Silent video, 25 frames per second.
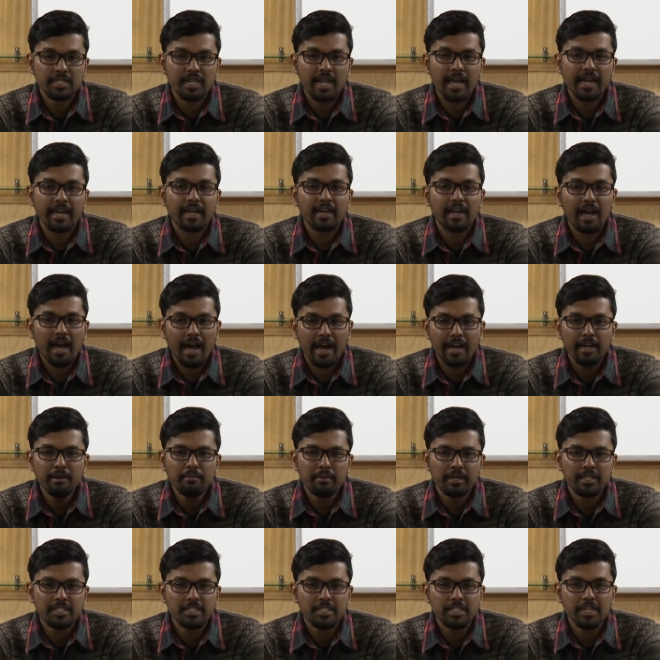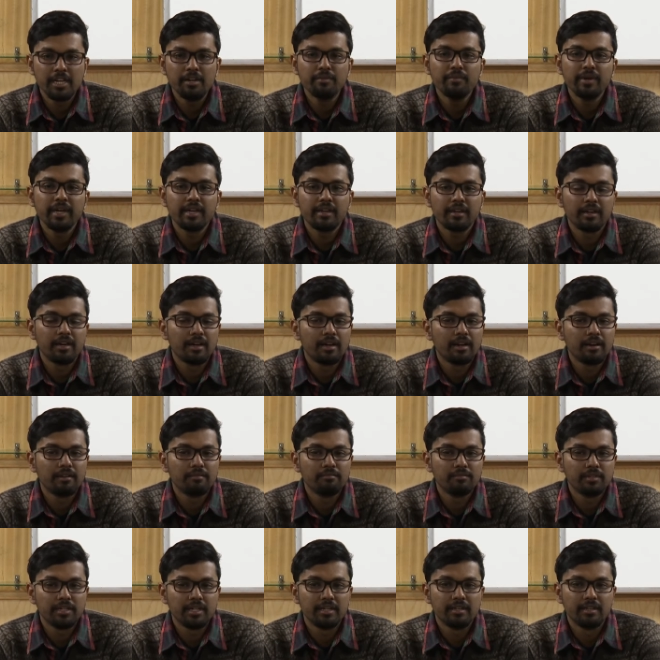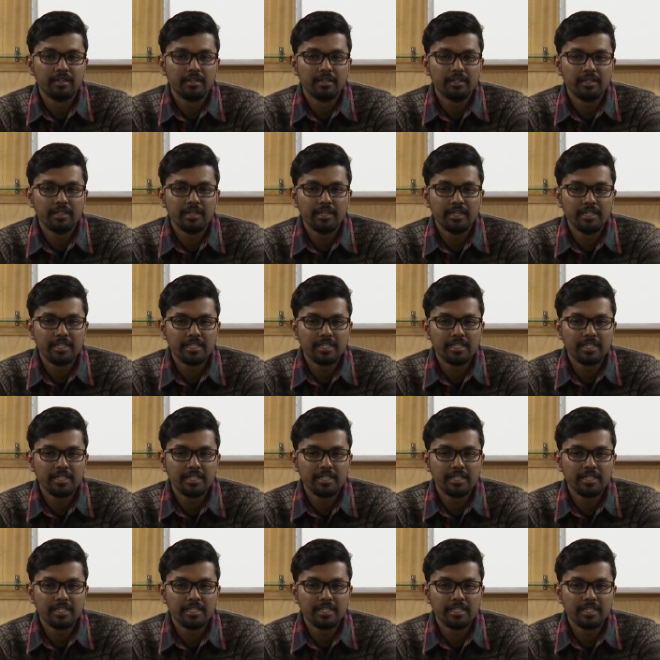like an I, but still it